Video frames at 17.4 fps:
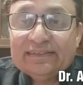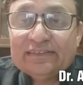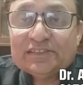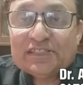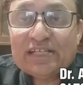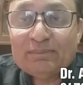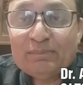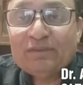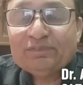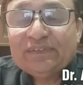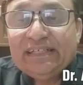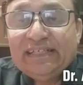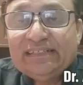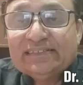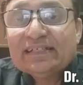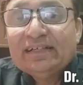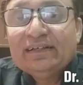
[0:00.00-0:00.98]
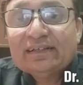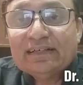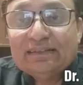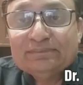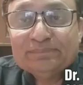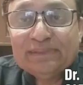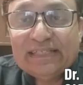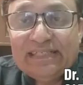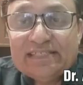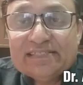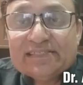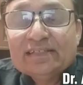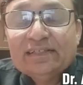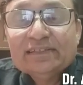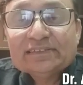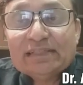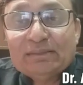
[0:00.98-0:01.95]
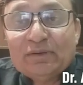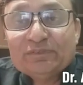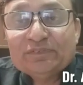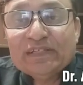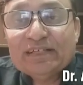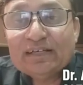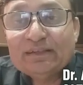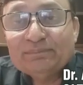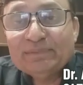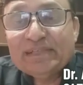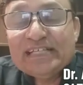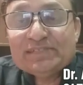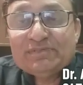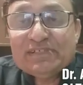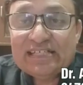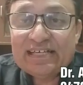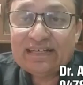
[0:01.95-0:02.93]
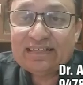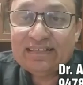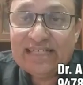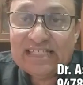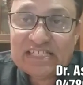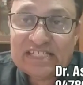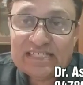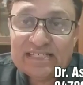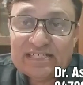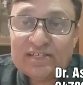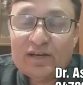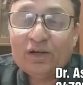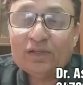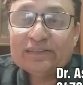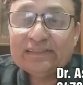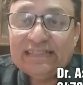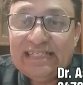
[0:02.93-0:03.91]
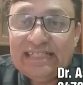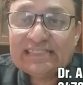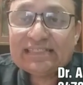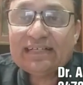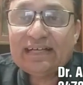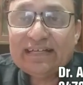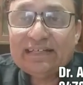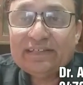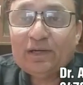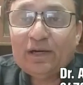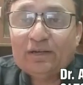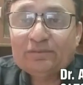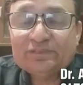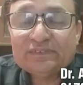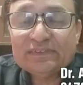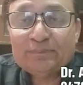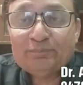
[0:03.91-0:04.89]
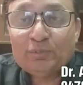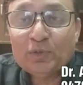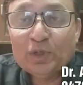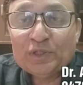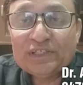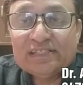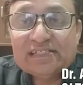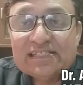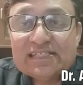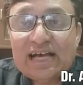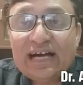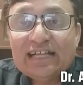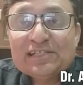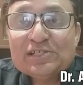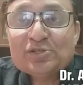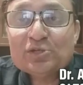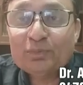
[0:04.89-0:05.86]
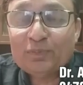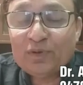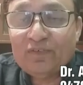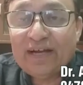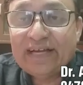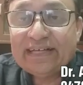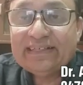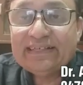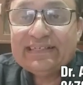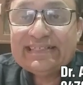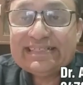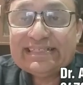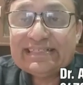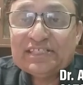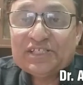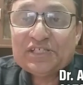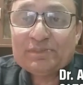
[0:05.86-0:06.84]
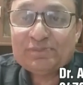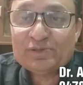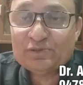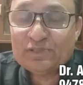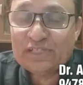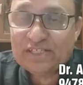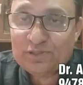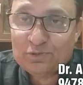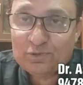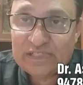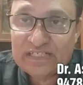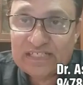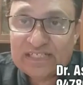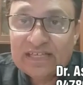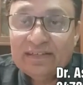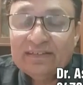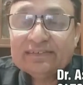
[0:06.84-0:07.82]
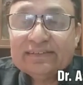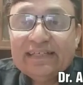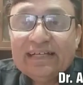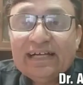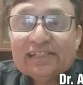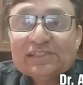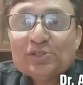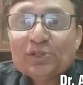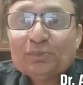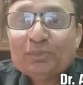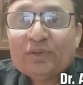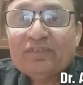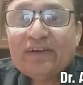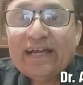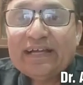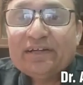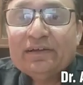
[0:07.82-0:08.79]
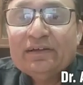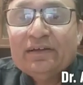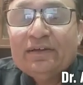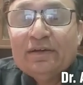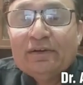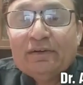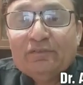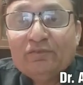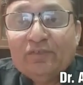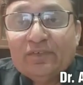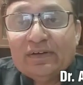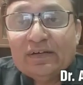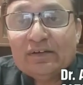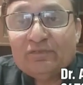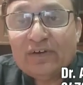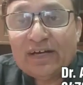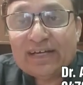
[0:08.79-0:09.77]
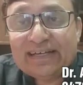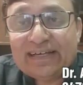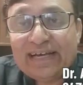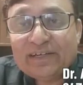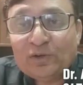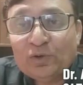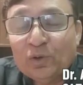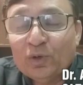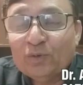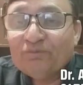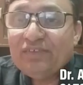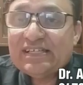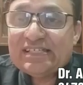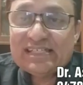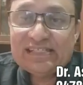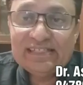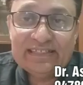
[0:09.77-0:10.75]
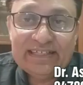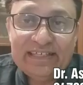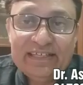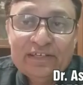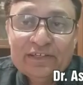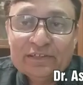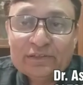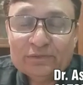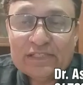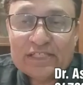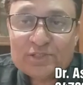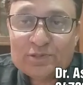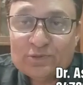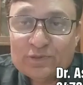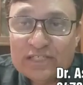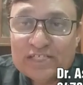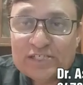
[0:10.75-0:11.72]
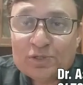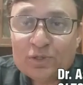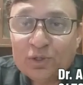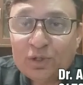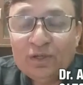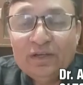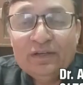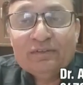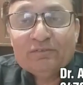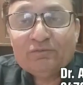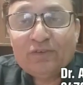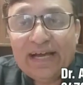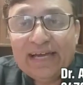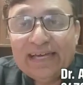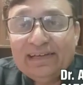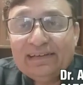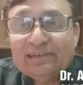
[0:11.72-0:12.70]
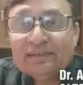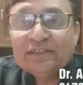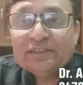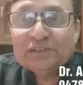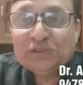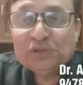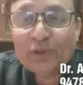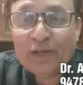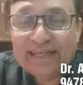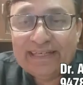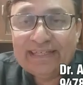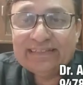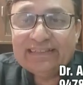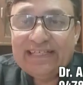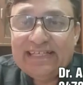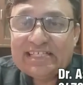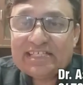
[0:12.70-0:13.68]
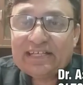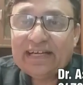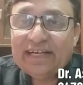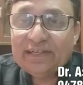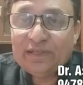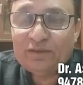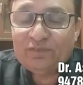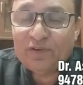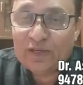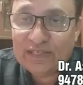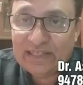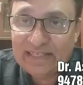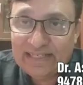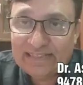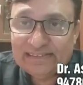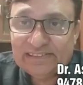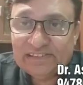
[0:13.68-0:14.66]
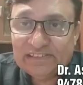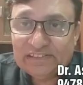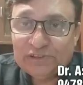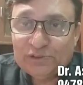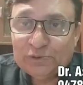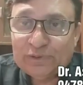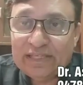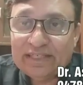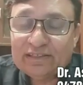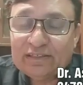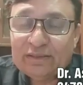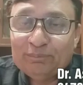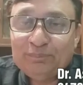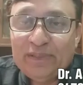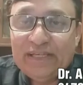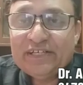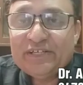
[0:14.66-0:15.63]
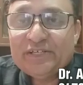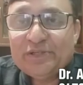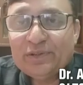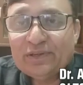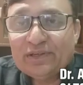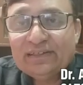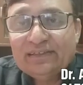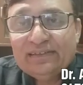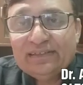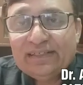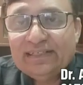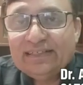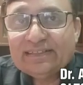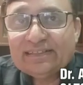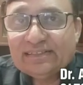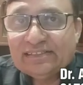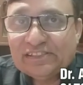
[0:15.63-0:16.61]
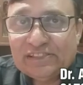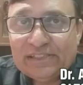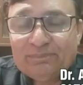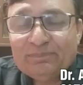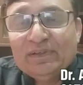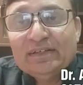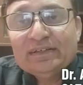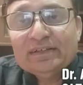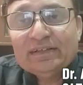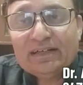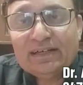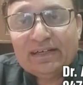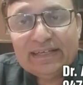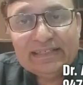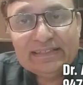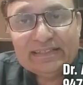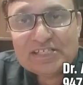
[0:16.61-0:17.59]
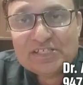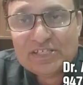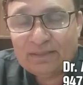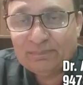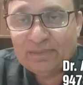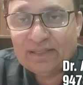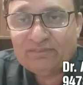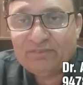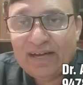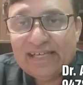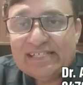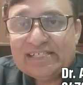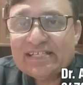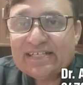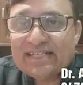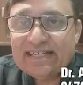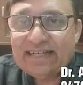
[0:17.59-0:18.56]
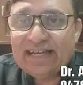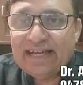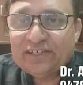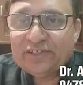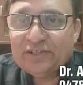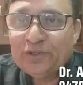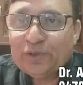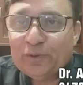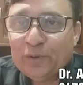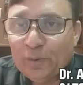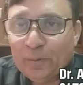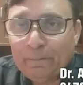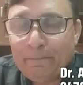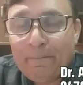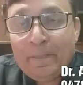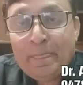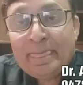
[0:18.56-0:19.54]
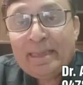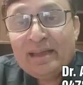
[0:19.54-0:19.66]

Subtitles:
Some of the companies which are listed on these kind of portals also provide internships to the students. They also provide work at home facility to the students. So while joining these kind of organizations, you can complete your internship in the summer while sitting at your home.